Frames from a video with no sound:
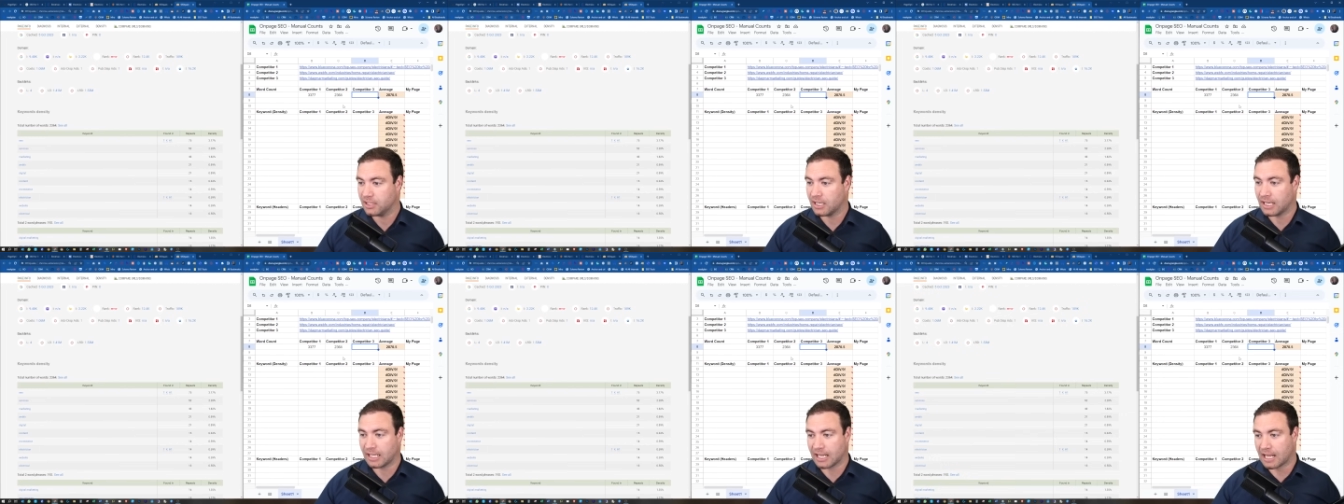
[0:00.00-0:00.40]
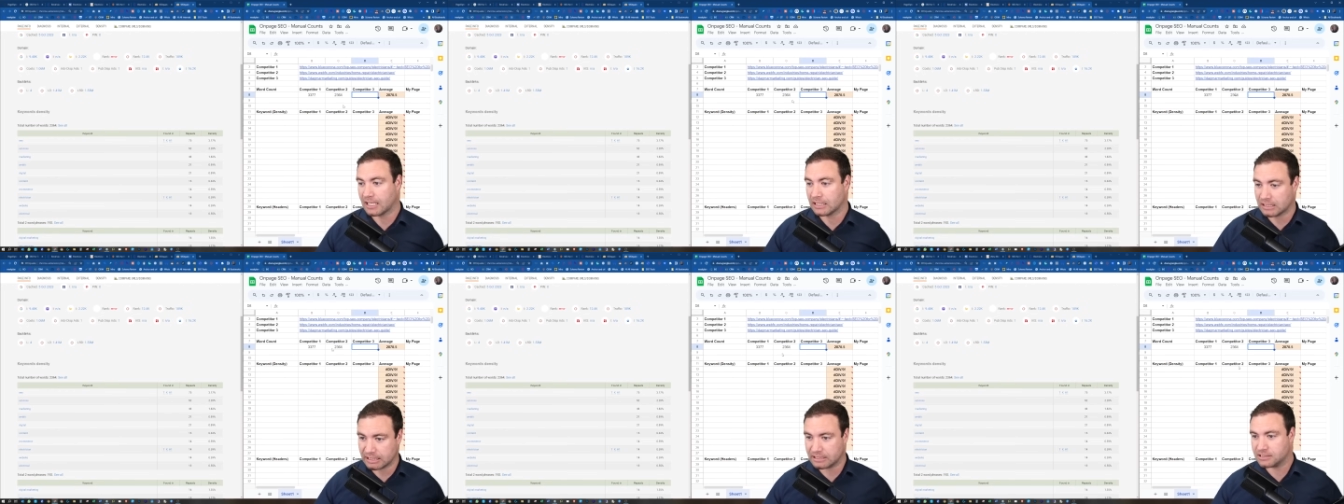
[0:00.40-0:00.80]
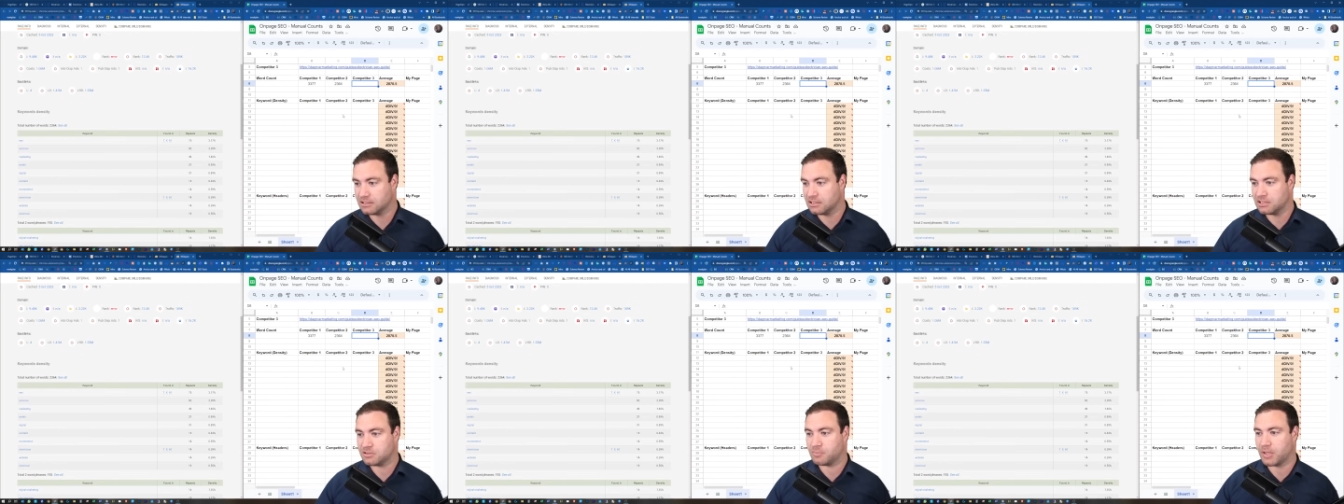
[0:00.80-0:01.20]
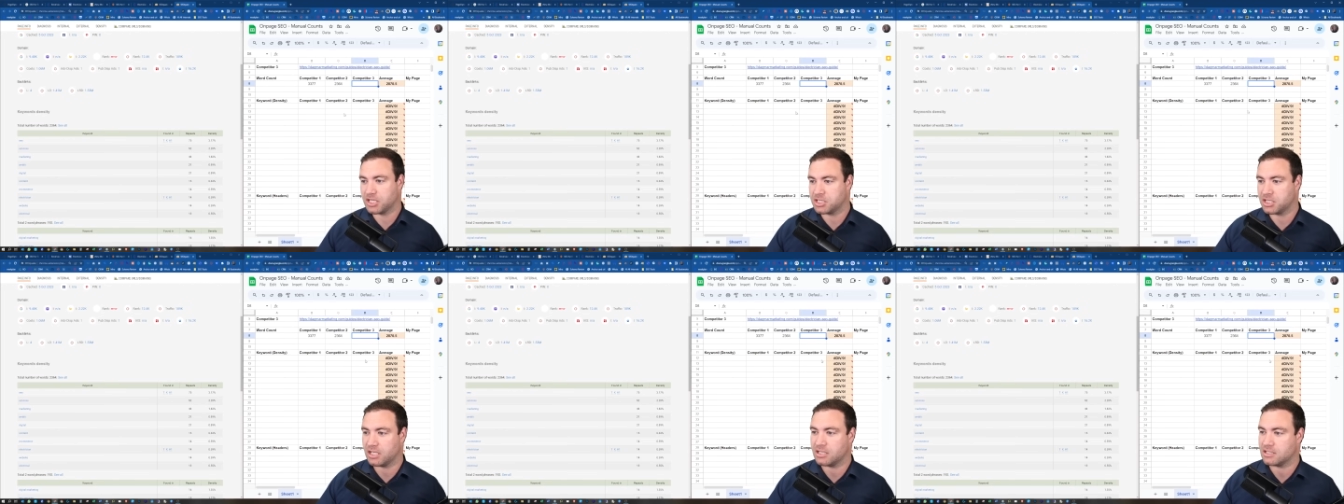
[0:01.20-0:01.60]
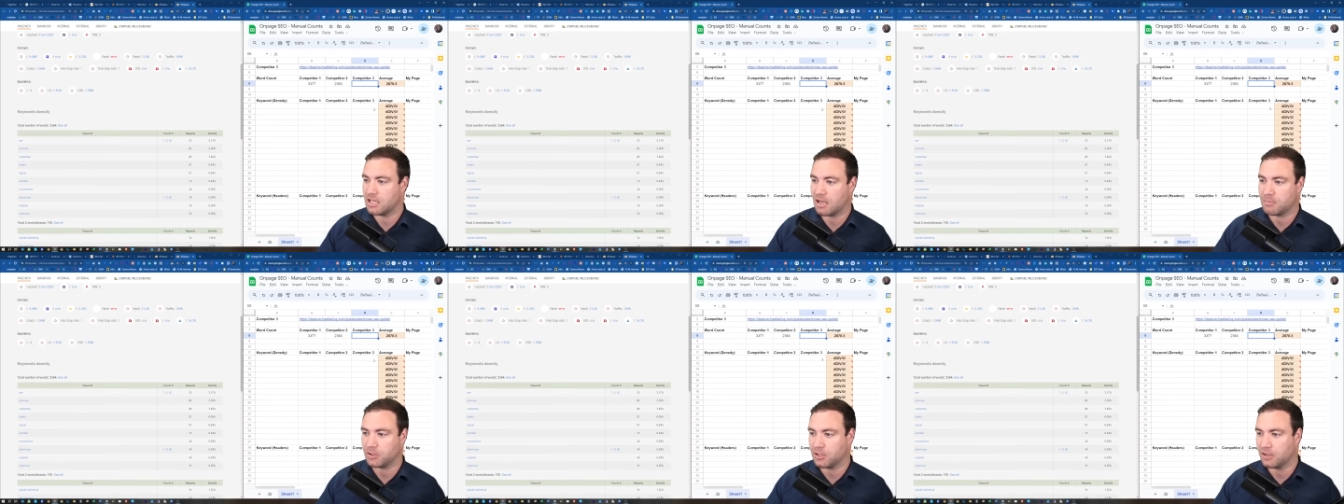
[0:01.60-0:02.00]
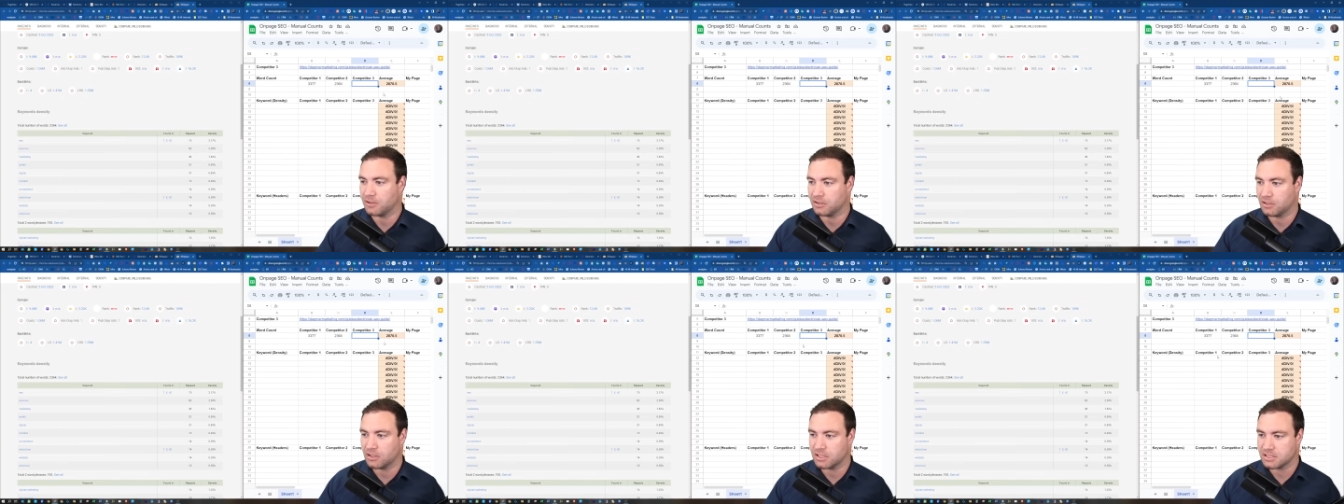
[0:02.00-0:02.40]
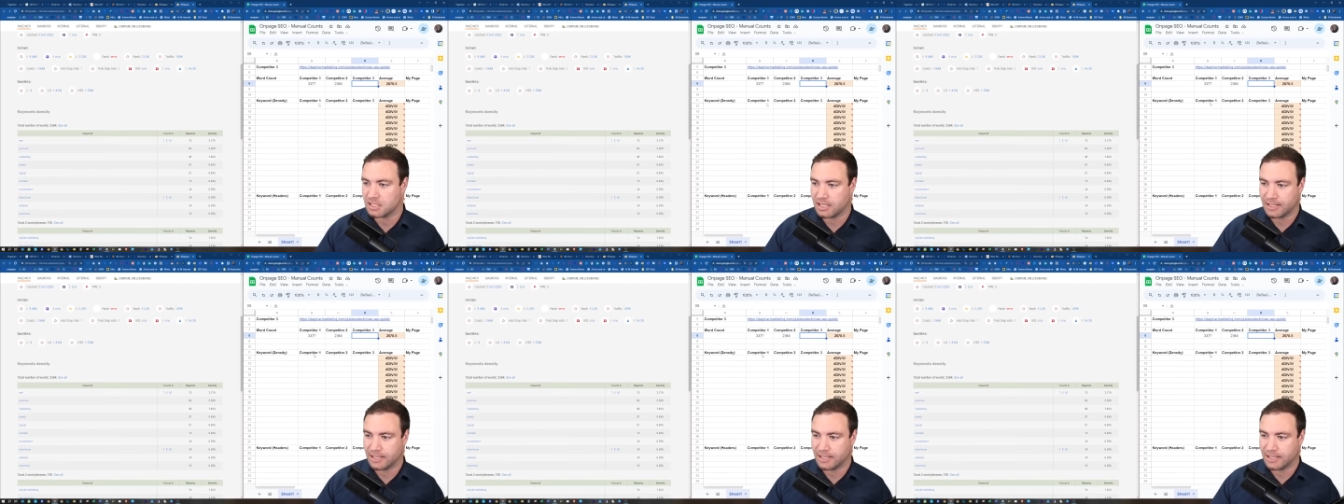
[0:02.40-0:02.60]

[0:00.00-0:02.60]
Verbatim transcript: And again, link to this spreadsheet down below, guys.